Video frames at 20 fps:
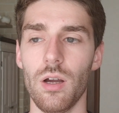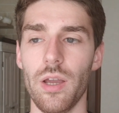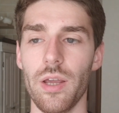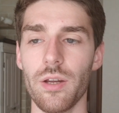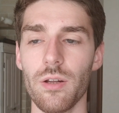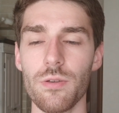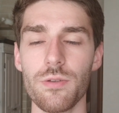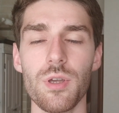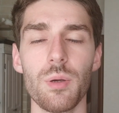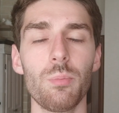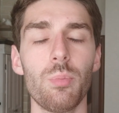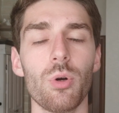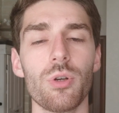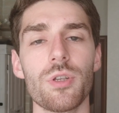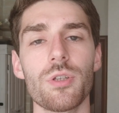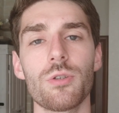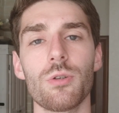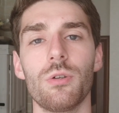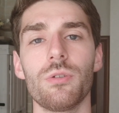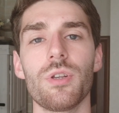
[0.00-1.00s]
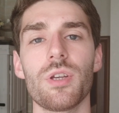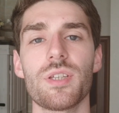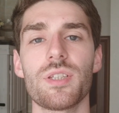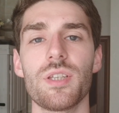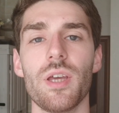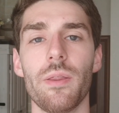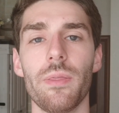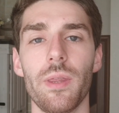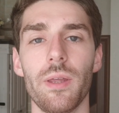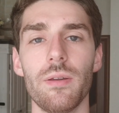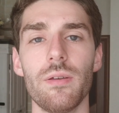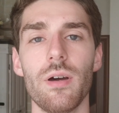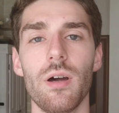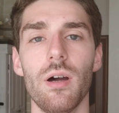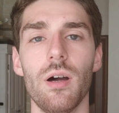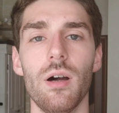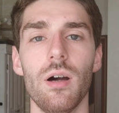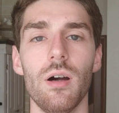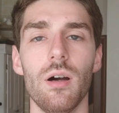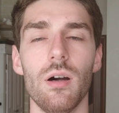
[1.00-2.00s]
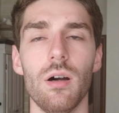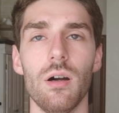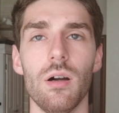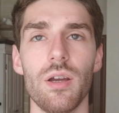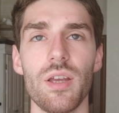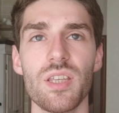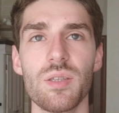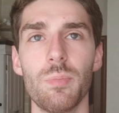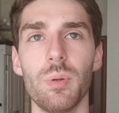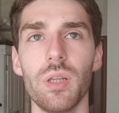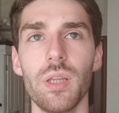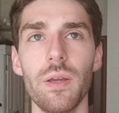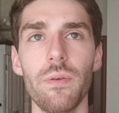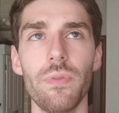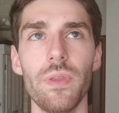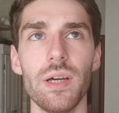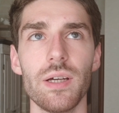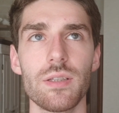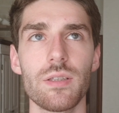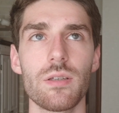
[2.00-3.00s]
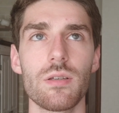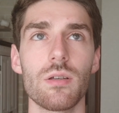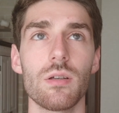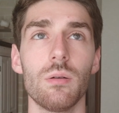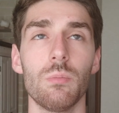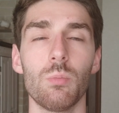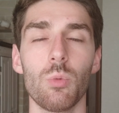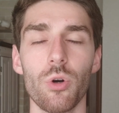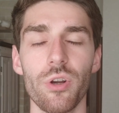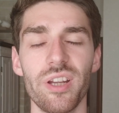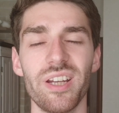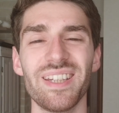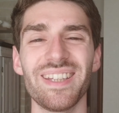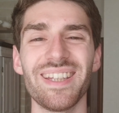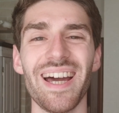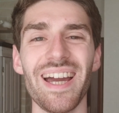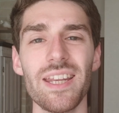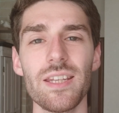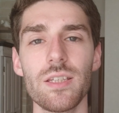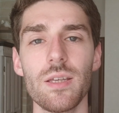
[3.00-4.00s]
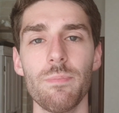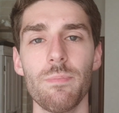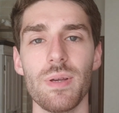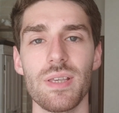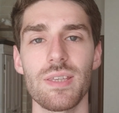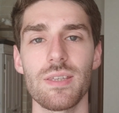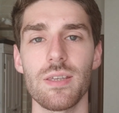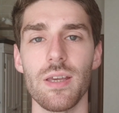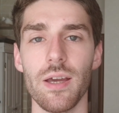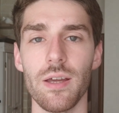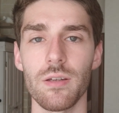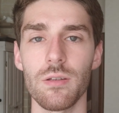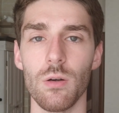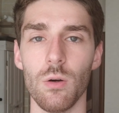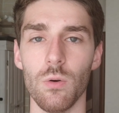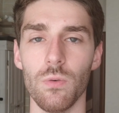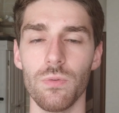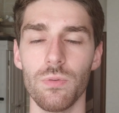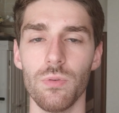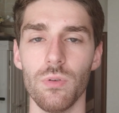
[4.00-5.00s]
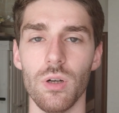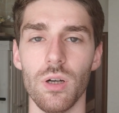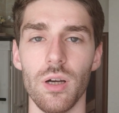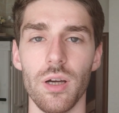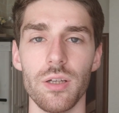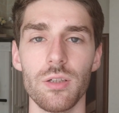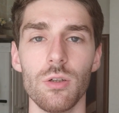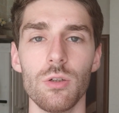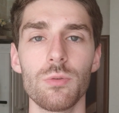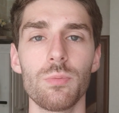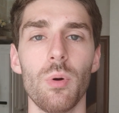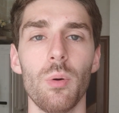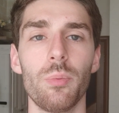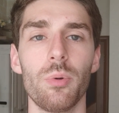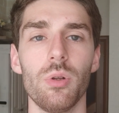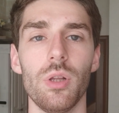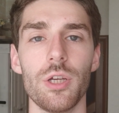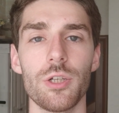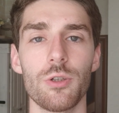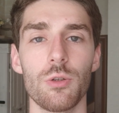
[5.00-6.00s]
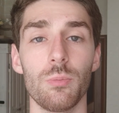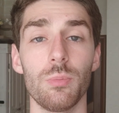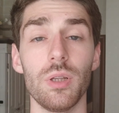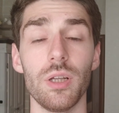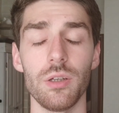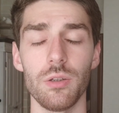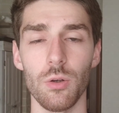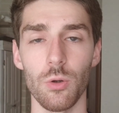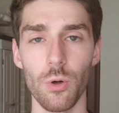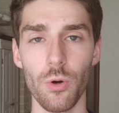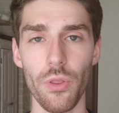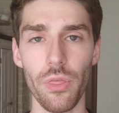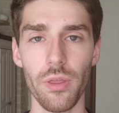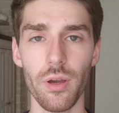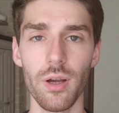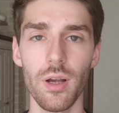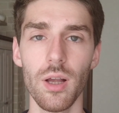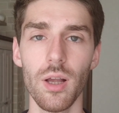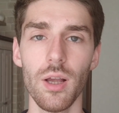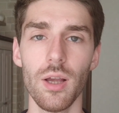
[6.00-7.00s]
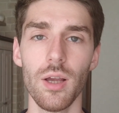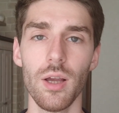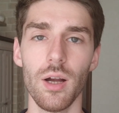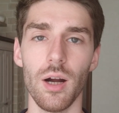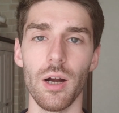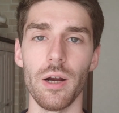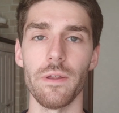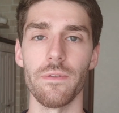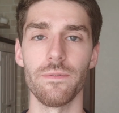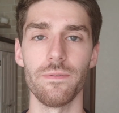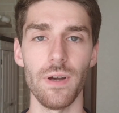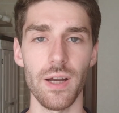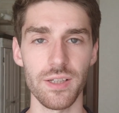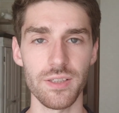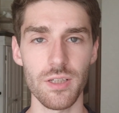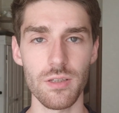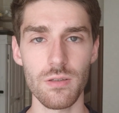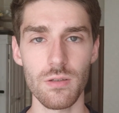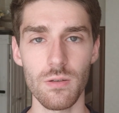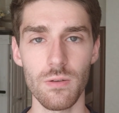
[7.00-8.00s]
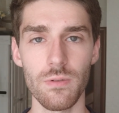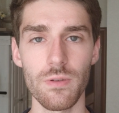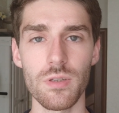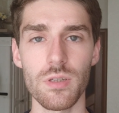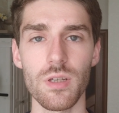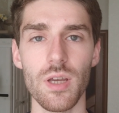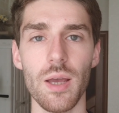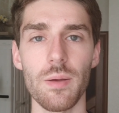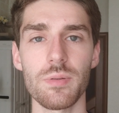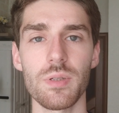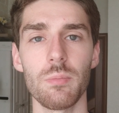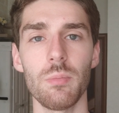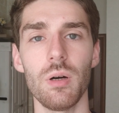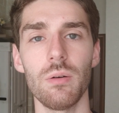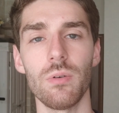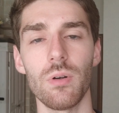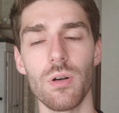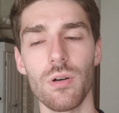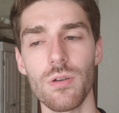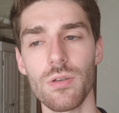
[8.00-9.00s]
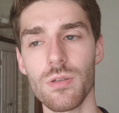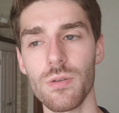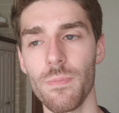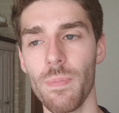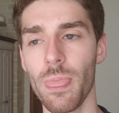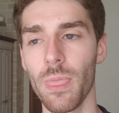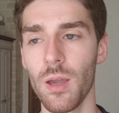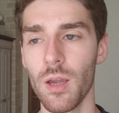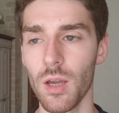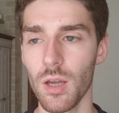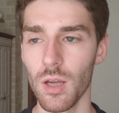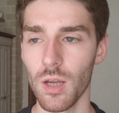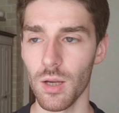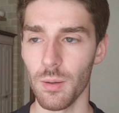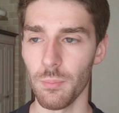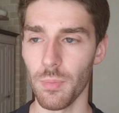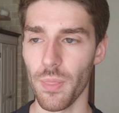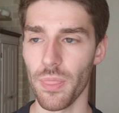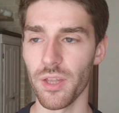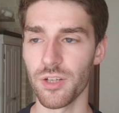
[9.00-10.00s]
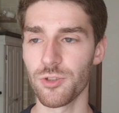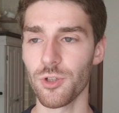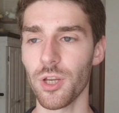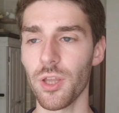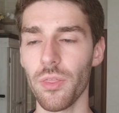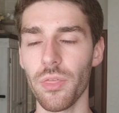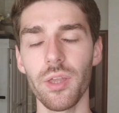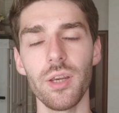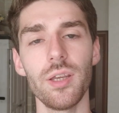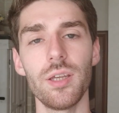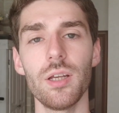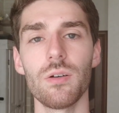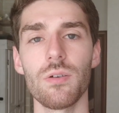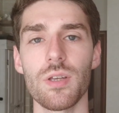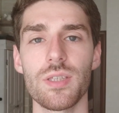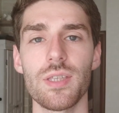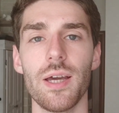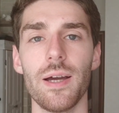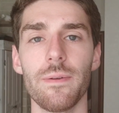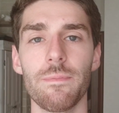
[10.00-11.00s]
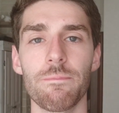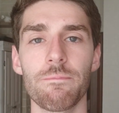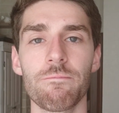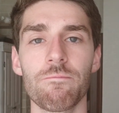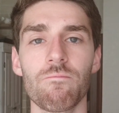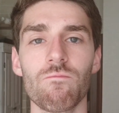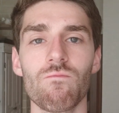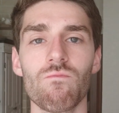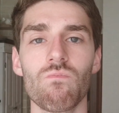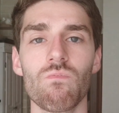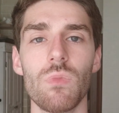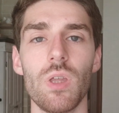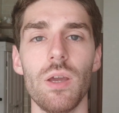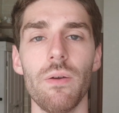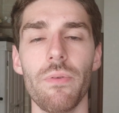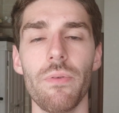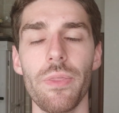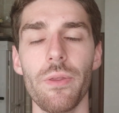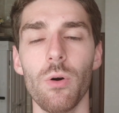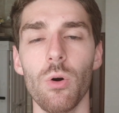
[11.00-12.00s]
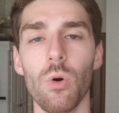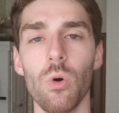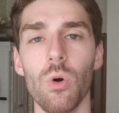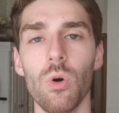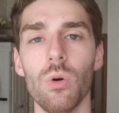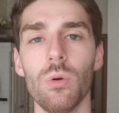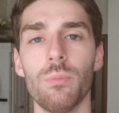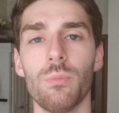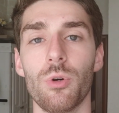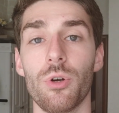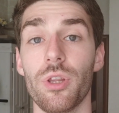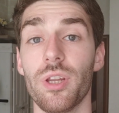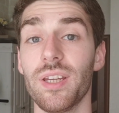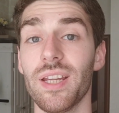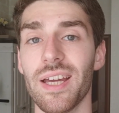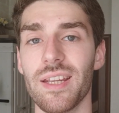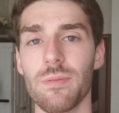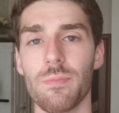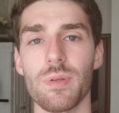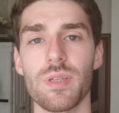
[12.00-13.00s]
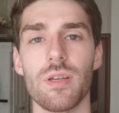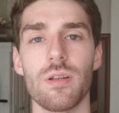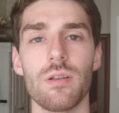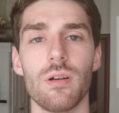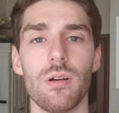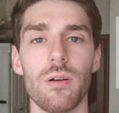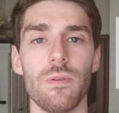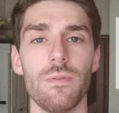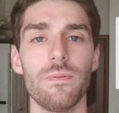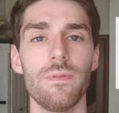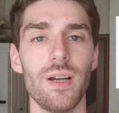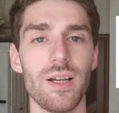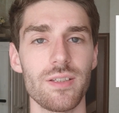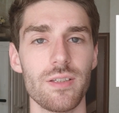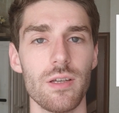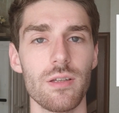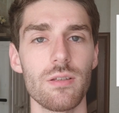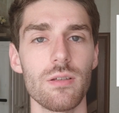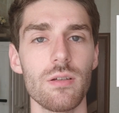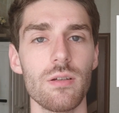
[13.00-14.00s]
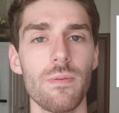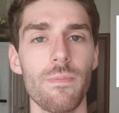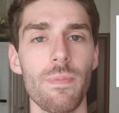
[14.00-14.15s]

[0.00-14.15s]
It's also important to understand that it's believed that more than 90% of adult population on planet Earth are infected with Epstein-Barr virus. But the tricky thing here is that even though more than 90% are infected,